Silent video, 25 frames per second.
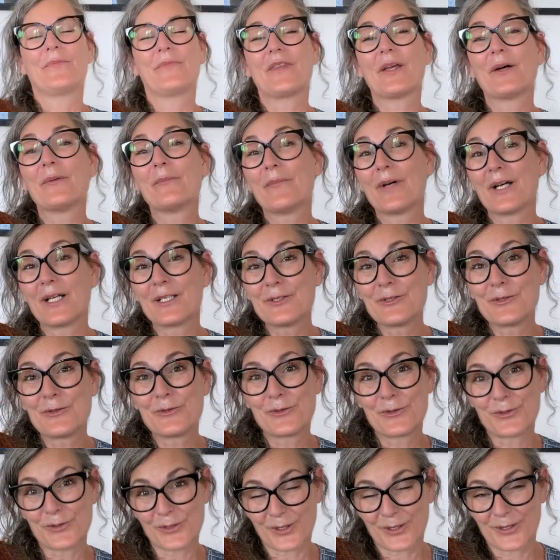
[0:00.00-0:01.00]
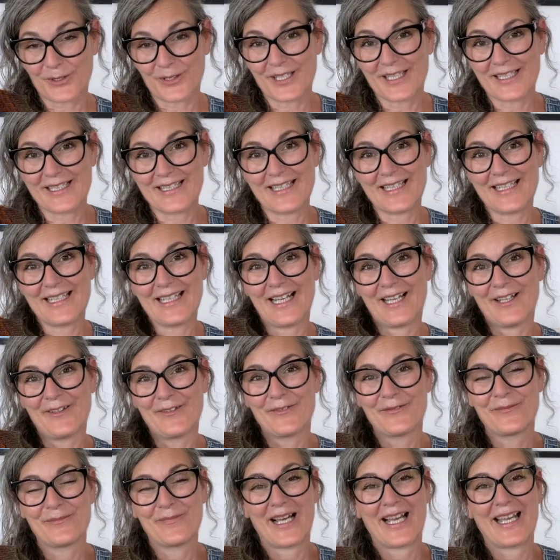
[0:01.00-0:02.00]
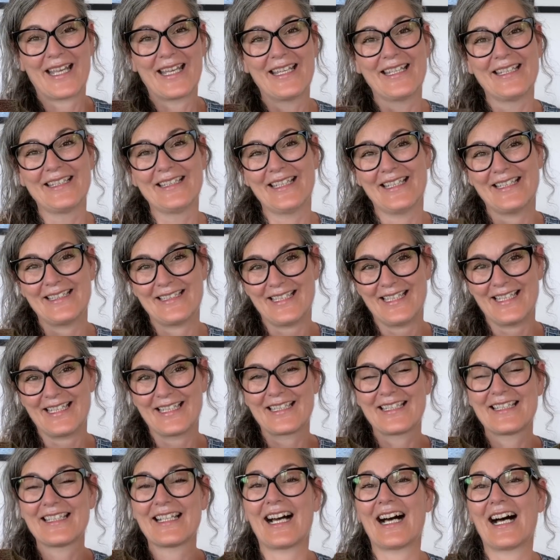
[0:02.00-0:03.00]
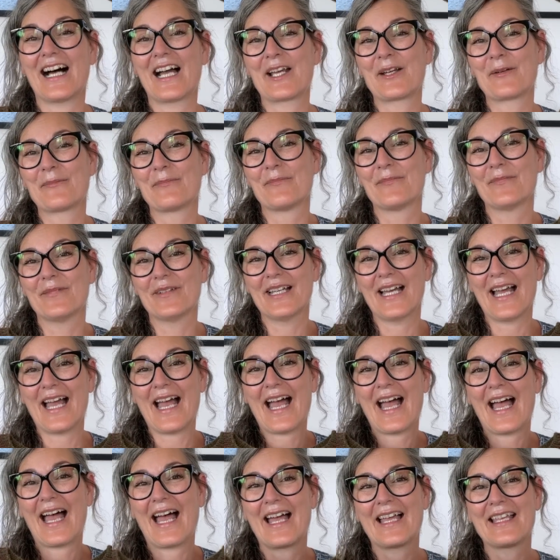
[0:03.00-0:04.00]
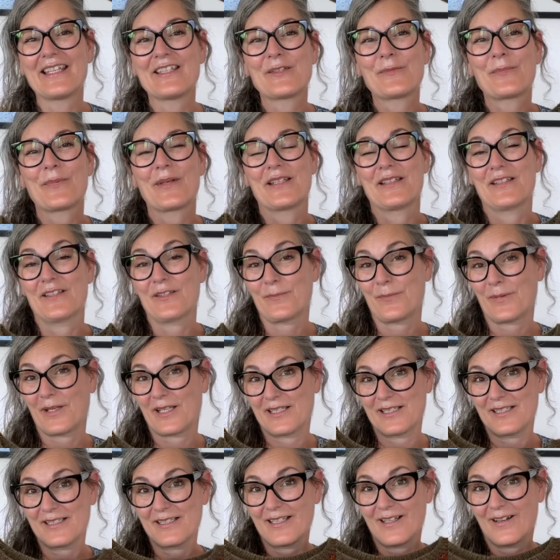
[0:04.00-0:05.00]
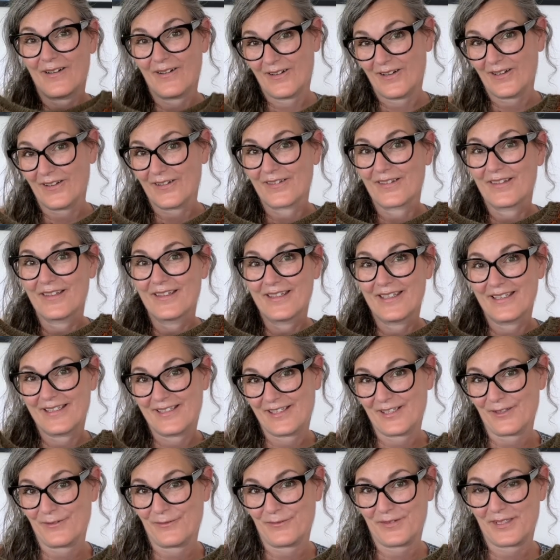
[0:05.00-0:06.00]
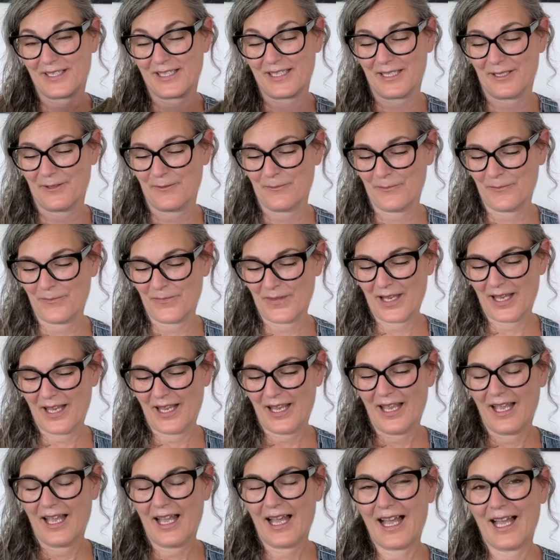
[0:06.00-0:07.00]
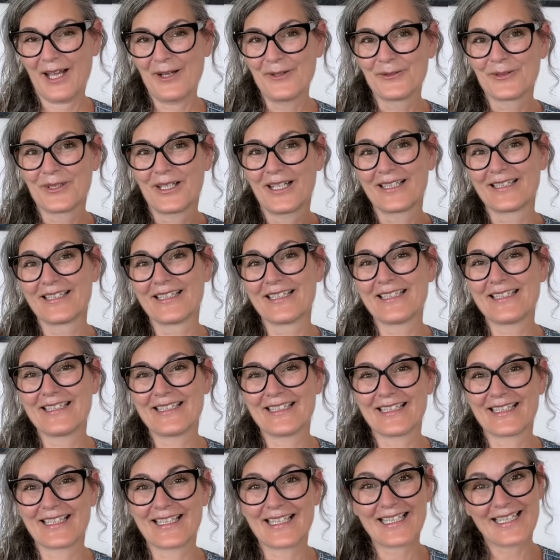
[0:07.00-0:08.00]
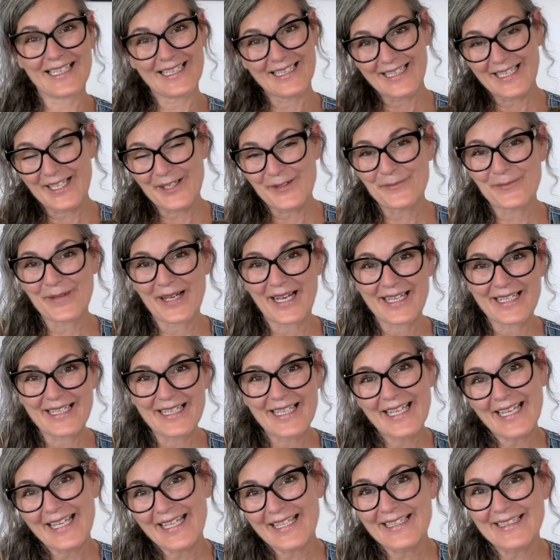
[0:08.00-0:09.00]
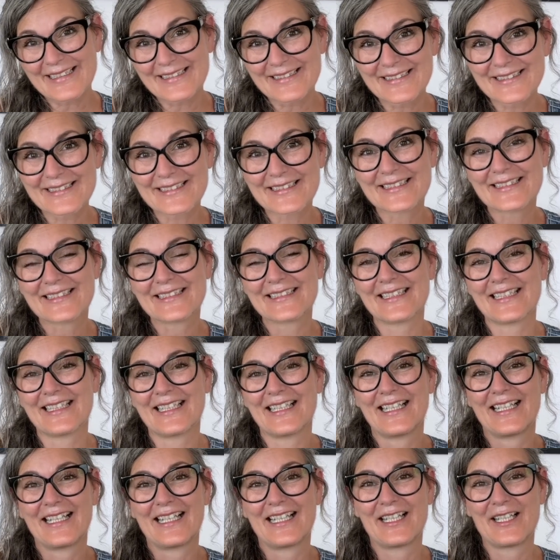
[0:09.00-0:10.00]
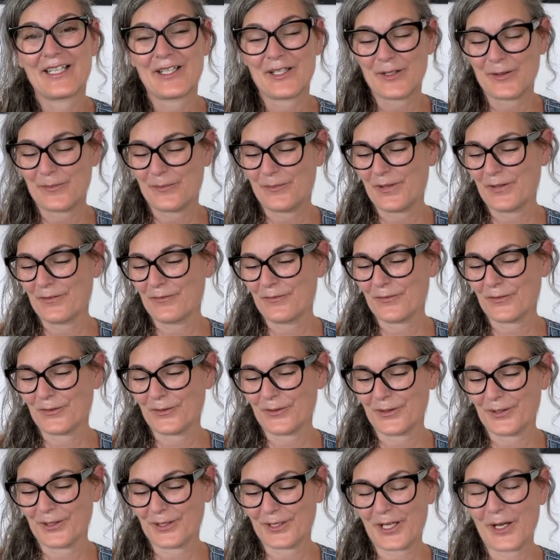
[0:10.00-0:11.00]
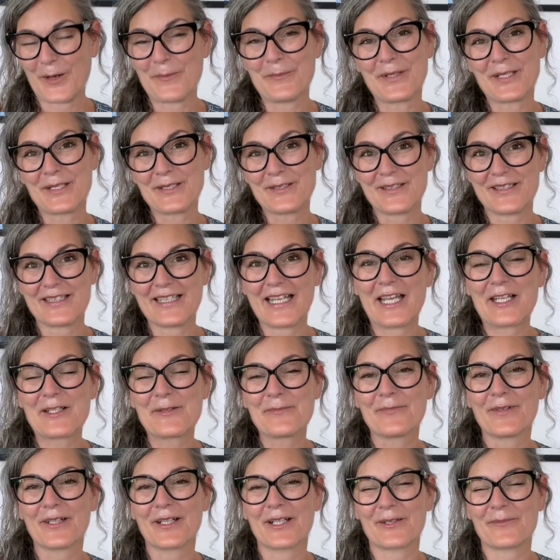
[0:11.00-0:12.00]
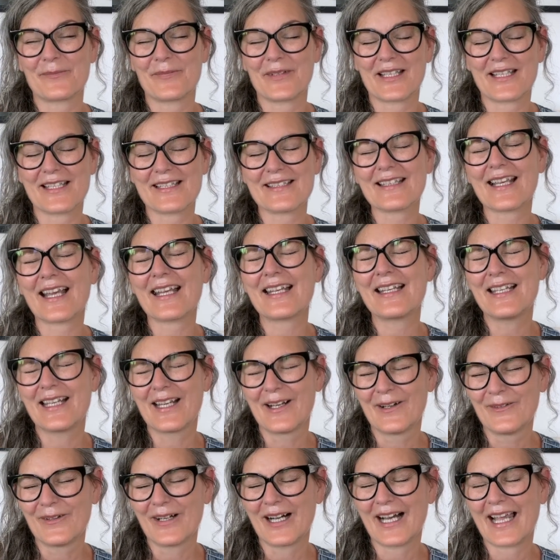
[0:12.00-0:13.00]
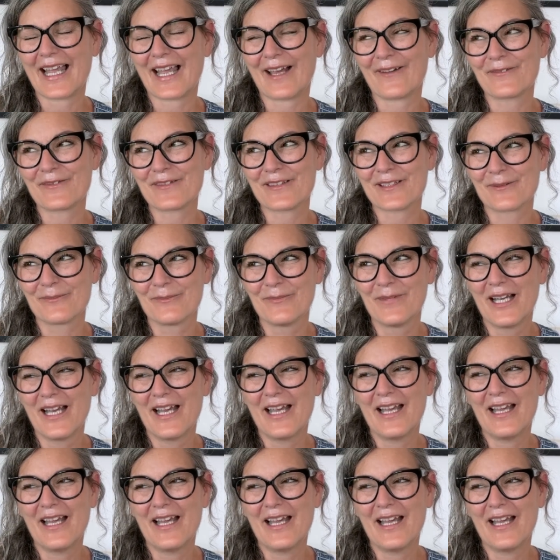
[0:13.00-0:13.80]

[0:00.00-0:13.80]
The majority of my knitting time has been spent on the shifty. I wanted to clear my needles before coming to Denmark, because I know I have some